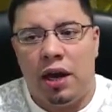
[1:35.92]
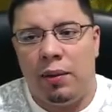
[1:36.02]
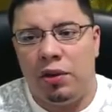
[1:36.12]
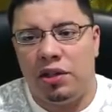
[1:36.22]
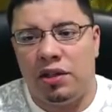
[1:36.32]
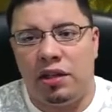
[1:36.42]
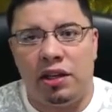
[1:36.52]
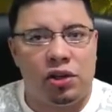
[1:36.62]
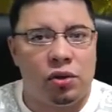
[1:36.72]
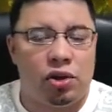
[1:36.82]
which is a
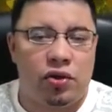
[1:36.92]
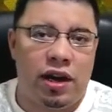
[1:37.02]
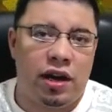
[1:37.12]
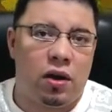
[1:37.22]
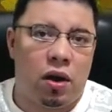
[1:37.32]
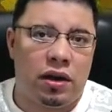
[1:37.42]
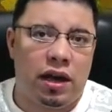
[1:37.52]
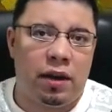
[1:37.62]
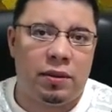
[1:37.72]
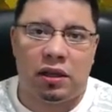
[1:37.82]
digital trading card
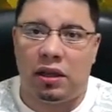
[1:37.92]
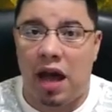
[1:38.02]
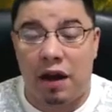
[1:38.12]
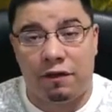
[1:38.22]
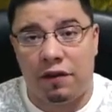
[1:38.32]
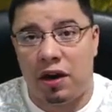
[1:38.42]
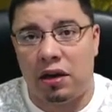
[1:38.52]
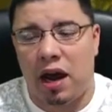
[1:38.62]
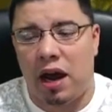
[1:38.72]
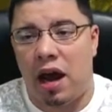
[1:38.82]
game. It's a lot of
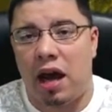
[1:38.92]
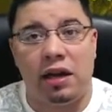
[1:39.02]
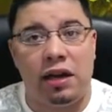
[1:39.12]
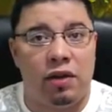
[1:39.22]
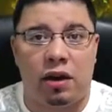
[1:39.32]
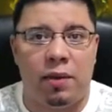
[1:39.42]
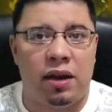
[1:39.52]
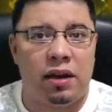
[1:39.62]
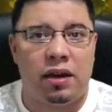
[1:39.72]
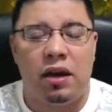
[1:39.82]
fun. I highly
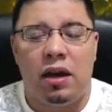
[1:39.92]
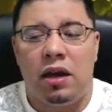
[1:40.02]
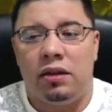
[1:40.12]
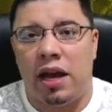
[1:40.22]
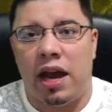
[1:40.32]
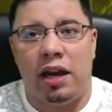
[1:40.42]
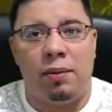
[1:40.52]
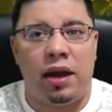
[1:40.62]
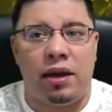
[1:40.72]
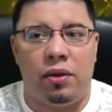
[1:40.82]
recommend it to
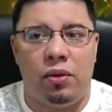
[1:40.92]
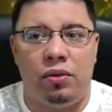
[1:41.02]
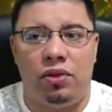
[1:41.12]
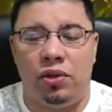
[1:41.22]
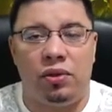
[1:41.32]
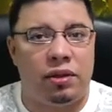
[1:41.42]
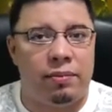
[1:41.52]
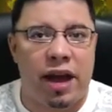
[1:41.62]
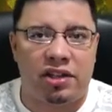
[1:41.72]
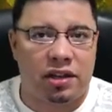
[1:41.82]
anybody who's used to
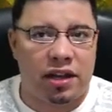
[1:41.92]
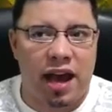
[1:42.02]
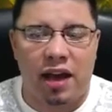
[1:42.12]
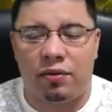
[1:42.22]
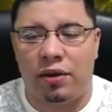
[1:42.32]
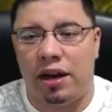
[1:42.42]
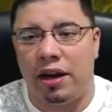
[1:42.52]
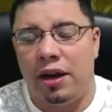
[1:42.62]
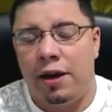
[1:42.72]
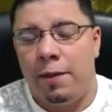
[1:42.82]
Magic the
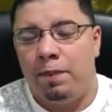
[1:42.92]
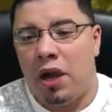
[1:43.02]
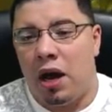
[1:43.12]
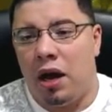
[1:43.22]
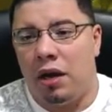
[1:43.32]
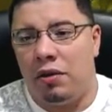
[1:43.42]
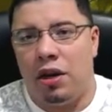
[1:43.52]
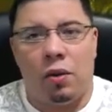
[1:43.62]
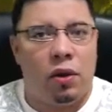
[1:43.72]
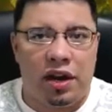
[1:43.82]
Gathering, you
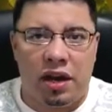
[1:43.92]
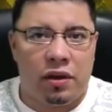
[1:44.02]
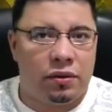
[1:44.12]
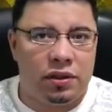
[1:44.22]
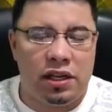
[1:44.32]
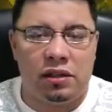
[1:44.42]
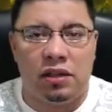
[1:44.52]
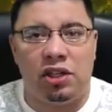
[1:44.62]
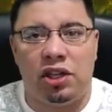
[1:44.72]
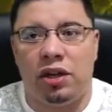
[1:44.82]
know, or any other
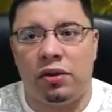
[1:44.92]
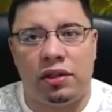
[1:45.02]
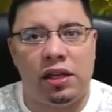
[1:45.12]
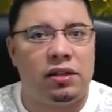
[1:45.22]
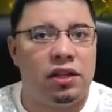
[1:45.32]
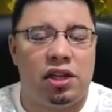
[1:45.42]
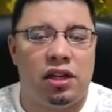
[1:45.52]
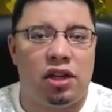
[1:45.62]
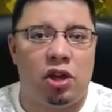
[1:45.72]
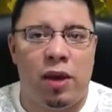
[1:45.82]
TCG or
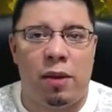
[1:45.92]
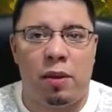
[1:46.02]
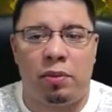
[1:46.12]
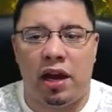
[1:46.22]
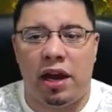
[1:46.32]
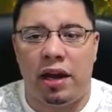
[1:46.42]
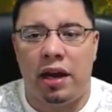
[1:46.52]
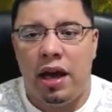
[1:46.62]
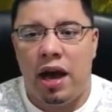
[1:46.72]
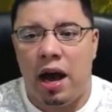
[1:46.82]
CCG that you may be
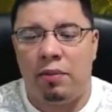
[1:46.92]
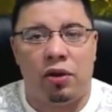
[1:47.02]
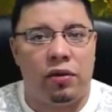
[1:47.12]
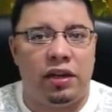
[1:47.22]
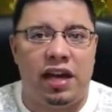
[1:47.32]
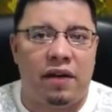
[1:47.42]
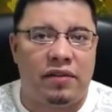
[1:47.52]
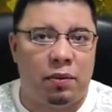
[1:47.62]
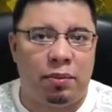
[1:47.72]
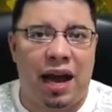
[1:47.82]
playing. I'm currently
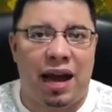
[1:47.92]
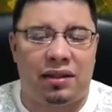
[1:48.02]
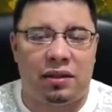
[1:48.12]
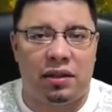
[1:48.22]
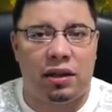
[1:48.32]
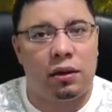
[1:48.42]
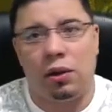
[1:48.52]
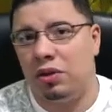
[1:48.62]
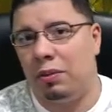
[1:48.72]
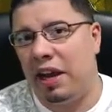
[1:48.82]
having a blast. It's in
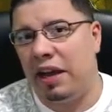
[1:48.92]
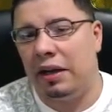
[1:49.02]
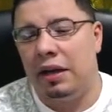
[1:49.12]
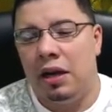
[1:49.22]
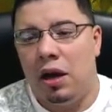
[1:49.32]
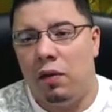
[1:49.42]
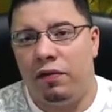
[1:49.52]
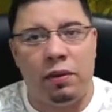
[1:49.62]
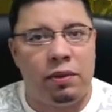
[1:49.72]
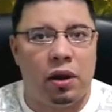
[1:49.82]
closed beta.
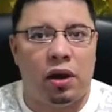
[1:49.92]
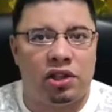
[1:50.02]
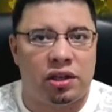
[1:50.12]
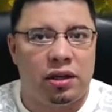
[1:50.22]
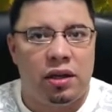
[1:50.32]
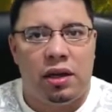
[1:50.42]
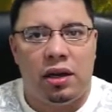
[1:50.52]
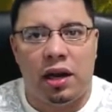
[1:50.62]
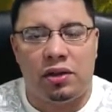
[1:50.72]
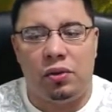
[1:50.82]
Hopefully be launching
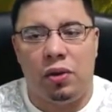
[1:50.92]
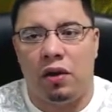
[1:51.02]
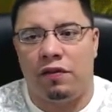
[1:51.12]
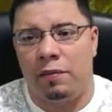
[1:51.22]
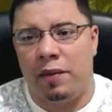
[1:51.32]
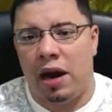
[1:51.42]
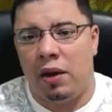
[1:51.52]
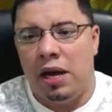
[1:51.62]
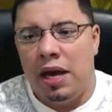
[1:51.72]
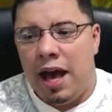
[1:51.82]
not too long from now.